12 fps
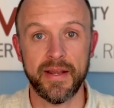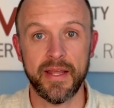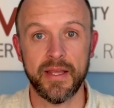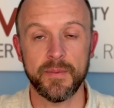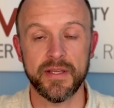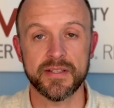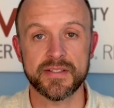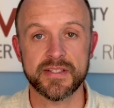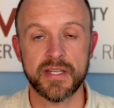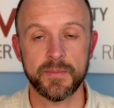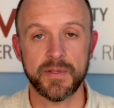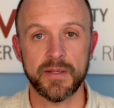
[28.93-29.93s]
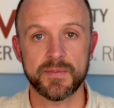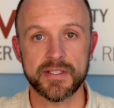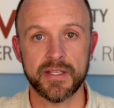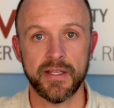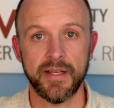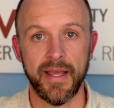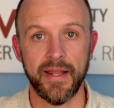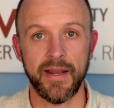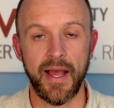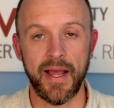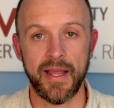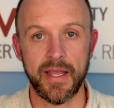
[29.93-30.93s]
name is Tim Gibson and
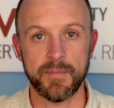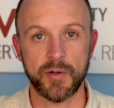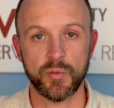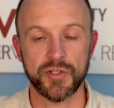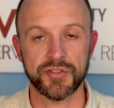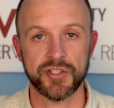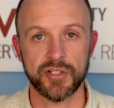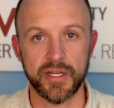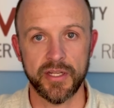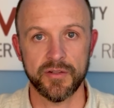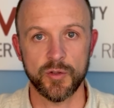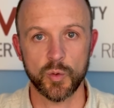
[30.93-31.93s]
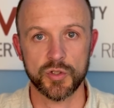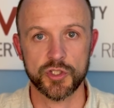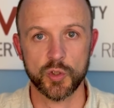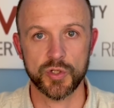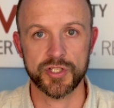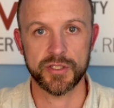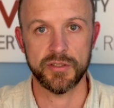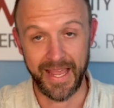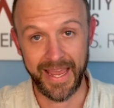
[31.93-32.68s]
I am a realtor in North Georgia,